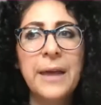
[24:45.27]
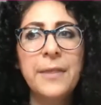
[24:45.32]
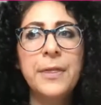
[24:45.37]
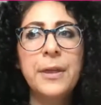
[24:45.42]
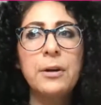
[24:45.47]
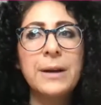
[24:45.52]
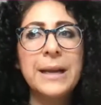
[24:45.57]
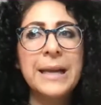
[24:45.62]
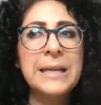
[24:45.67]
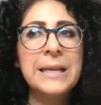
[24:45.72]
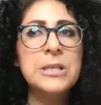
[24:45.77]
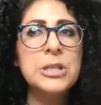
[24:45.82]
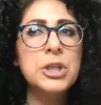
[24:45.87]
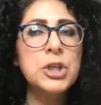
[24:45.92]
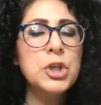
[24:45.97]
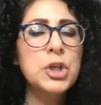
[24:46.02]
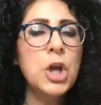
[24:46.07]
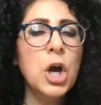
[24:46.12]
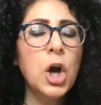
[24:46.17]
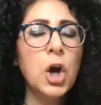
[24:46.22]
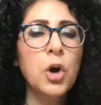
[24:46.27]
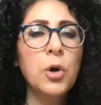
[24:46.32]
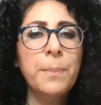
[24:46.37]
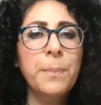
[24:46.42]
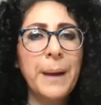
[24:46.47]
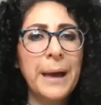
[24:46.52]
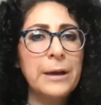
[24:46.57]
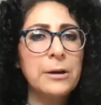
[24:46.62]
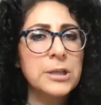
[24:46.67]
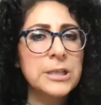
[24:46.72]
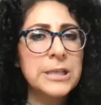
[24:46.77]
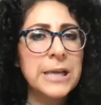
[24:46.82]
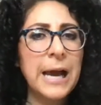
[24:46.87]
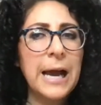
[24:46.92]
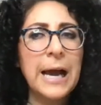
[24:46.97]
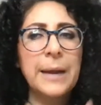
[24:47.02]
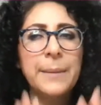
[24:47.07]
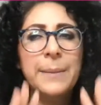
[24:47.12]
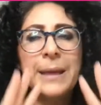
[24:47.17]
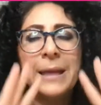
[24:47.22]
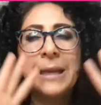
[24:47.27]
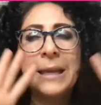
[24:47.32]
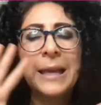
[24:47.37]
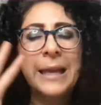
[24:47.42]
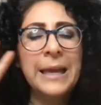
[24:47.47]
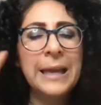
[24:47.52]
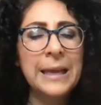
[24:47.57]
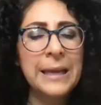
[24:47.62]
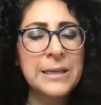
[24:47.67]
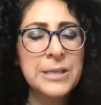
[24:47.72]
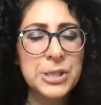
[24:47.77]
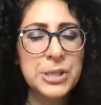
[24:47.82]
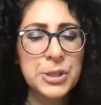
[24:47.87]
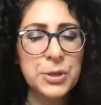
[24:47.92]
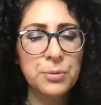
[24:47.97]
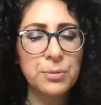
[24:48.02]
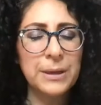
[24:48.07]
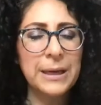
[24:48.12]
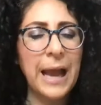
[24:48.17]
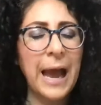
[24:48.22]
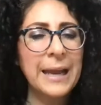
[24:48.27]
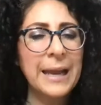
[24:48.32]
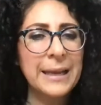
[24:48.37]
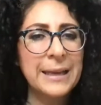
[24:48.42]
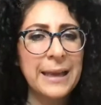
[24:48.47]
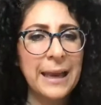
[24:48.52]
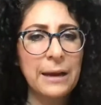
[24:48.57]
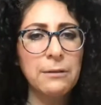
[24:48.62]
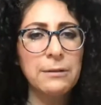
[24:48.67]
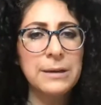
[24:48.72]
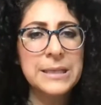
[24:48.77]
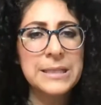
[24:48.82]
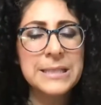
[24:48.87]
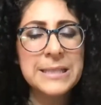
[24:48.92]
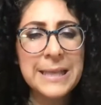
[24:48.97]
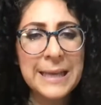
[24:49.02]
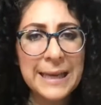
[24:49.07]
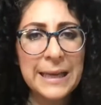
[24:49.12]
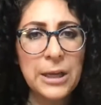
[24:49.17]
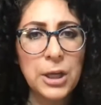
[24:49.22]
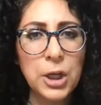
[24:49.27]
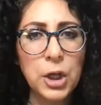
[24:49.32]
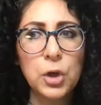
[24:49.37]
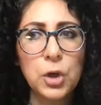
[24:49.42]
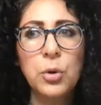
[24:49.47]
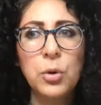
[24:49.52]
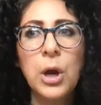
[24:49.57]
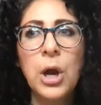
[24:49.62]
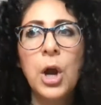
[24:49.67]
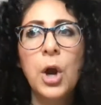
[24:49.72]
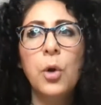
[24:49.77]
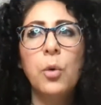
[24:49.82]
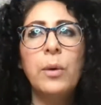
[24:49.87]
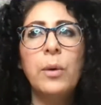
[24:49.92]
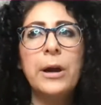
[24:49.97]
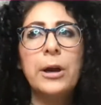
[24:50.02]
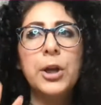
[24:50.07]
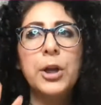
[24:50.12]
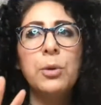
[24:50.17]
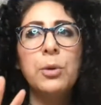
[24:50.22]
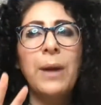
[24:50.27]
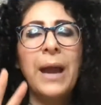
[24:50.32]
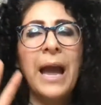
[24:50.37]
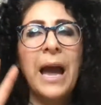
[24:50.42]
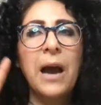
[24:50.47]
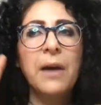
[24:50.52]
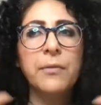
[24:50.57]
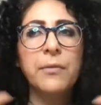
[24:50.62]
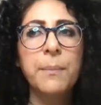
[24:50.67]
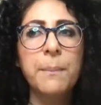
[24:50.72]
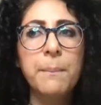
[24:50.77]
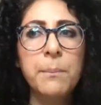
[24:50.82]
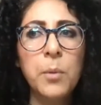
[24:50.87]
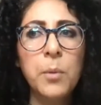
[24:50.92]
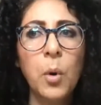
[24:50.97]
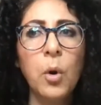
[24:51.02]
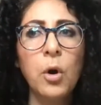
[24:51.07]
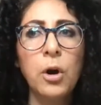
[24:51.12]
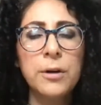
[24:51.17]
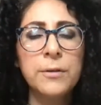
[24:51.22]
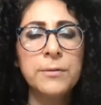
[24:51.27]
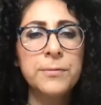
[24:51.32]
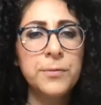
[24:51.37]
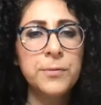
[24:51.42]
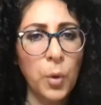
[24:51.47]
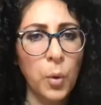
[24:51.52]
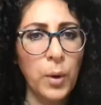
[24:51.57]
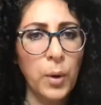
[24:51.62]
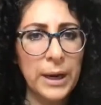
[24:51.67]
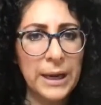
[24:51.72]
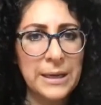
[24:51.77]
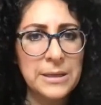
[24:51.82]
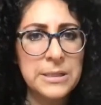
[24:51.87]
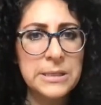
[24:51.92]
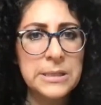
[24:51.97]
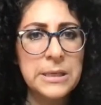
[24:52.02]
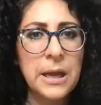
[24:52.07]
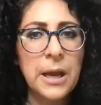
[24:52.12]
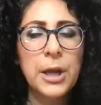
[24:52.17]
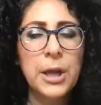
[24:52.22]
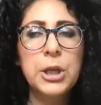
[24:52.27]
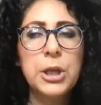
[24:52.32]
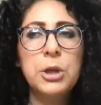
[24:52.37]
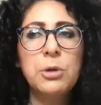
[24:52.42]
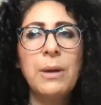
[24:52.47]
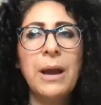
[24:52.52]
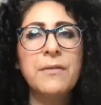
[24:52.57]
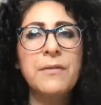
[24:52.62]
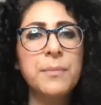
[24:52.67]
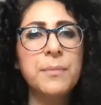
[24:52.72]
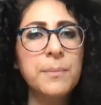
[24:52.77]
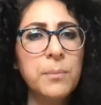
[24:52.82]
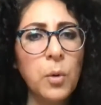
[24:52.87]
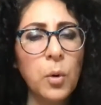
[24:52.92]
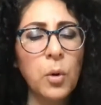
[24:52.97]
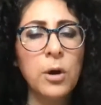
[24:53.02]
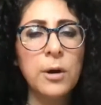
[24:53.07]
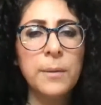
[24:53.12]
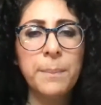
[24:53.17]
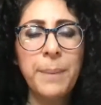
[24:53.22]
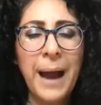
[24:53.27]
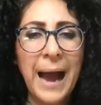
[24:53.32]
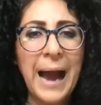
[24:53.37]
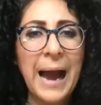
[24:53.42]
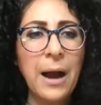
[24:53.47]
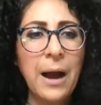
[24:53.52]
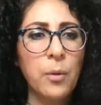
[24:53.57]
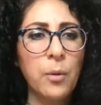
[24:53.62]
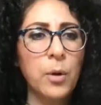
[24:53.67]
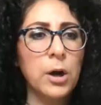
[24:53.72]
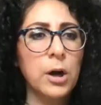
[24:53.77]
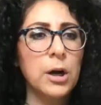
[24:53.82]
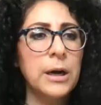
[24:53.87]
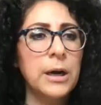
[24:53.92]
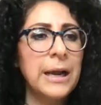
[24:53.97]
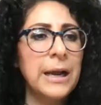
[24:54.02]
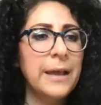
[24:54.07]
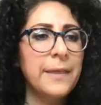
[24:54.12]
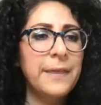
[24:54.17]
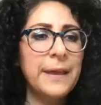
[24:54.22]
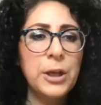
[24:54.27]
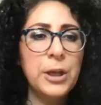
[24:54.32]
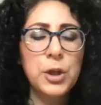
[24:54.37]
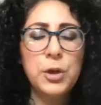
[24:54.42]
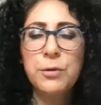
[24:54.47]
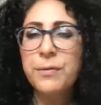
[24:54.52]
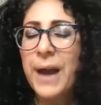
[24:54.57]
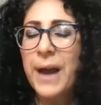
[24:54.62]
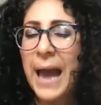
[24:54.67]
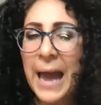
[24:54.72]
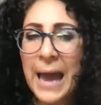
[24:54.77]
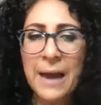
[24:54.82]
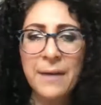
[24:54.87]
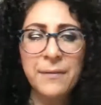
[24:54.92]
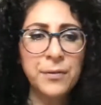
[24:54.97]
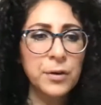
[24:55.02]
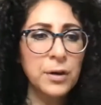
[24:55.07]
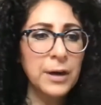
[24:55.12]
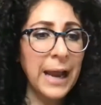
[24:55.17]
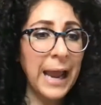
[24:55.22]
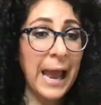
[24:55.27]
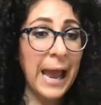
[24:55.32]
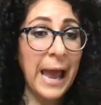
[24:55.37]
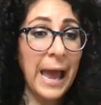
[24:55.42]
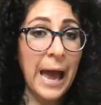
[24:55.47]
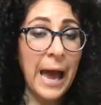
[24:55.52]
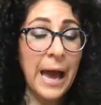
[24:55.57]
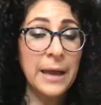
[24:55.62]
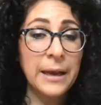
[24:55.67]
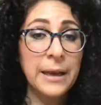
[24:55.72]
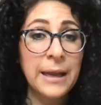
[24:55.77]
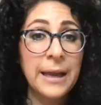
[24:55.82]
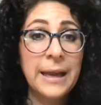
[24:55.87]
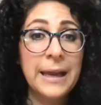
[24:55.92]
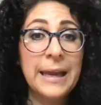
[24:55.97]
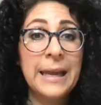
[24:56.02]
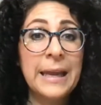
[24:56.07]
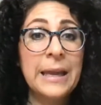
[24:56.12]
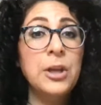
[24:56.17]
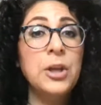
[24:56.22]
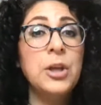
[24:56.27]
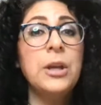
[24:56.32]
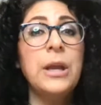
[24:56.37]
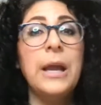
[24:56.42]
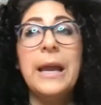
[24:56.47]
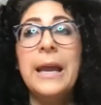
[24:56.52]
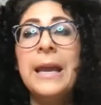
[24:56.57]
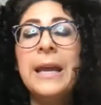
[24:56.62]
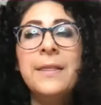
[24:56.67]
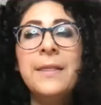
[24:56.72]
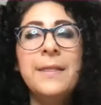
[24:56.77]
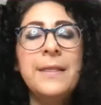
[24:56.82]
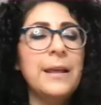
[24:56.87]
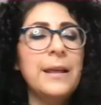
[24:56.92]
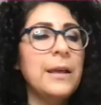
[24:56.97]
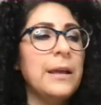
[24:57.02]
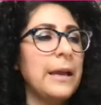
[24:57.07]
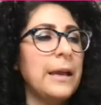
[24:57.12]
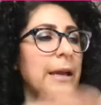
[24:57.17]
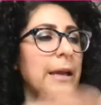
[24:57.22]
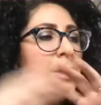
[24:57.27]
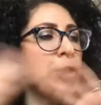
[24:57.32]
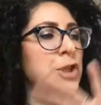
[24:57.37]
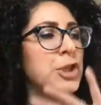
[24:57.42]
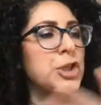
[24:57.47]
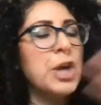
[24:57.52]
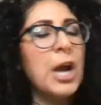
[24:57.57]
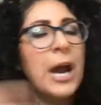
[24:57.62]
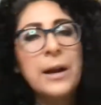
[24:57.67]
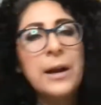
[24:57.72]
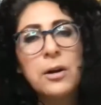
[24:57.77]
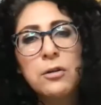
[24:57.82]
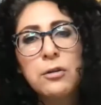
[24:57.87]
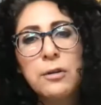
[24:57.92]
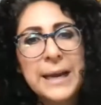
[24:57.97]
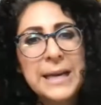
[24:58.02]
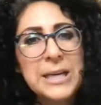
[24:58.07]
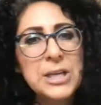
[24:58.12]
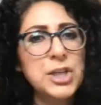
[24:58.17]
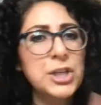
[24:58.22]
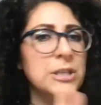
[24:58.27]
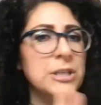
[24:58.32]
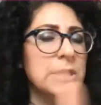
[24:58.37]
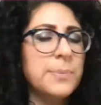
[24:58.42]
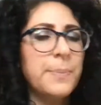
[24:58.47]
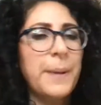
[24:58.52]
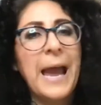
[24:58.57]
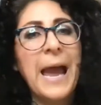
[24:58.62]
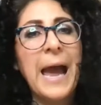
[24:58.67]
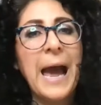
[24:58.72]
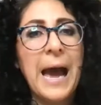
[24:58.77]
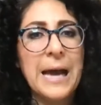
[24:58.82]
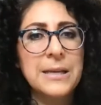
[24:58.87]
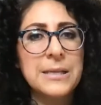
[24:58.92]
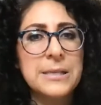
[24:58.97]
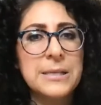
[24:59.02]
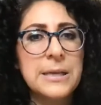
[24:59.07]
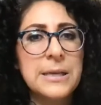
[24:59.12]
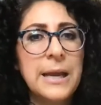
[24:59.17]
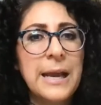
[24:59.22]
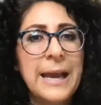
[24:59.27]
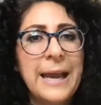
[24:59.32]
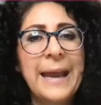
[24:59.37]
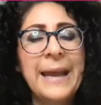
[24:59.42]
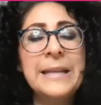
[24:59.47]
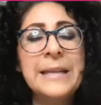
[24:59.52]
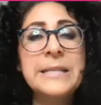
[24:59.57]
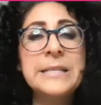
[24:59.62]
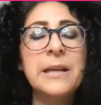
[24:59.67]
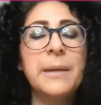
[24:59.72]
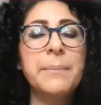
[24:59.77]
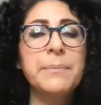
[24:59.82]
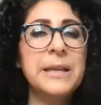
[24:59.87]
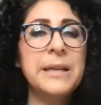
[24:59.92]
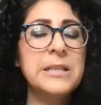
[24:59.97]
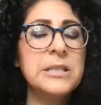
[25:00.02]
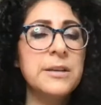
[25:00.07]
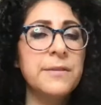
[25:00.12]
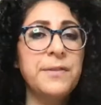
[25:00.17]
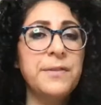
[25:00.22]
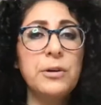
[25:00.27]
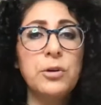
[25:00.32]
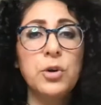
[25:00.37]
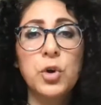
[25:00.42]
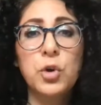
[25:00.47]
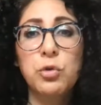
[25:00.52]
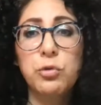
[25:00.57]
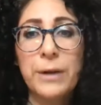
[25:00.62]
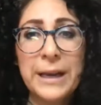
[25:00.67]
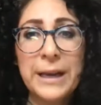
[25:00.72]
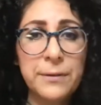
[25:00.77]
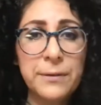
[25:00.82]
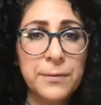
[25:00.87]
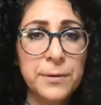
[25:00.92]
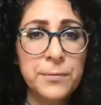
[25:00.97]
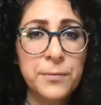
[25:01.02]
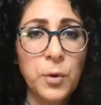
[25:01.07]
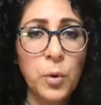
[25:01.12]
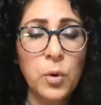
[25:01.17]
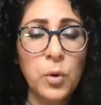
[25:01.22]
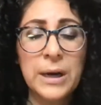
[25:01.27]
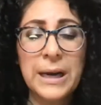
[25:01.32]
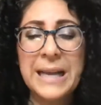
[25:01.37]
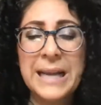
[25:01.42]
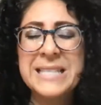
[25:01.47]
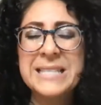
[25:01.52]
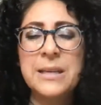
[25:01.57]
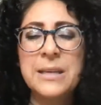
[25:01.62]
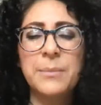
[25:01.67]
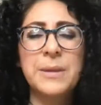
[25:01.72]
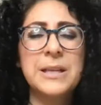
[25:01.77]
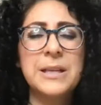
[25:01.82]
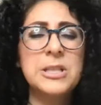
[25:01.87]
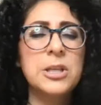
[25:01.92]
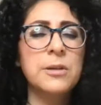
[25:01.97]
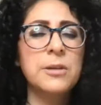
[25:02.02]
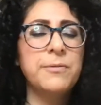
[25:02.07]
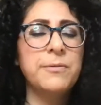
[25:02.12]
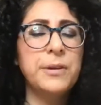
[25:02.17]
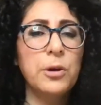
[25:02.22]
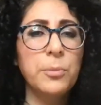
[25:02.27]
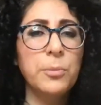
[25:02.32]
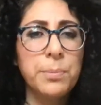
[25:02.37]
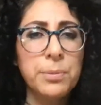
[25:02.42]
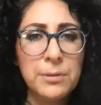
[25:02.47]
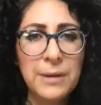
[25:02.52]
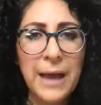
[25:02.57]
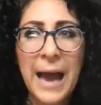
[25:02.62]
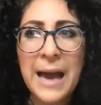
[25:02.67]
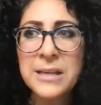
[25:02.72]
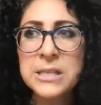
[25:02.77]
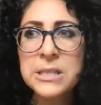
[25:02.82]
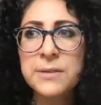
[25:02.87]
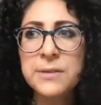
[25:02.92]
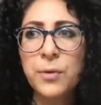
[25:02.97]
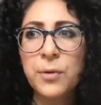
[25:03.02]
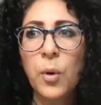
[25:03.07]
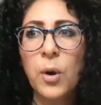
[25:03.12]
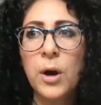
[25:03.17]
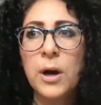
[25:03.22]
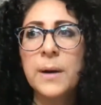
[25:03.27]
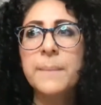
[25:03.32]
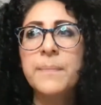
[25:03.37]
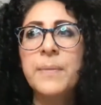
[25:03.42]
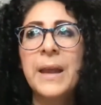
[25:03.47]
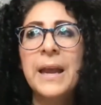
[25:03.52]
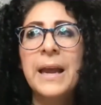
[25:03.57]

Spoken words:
There is no better time in history, I guarantee you, where you have more voice, you have more power than you've ever had in the generations past. It's something to feel grateful for. It's something to feel blessed for.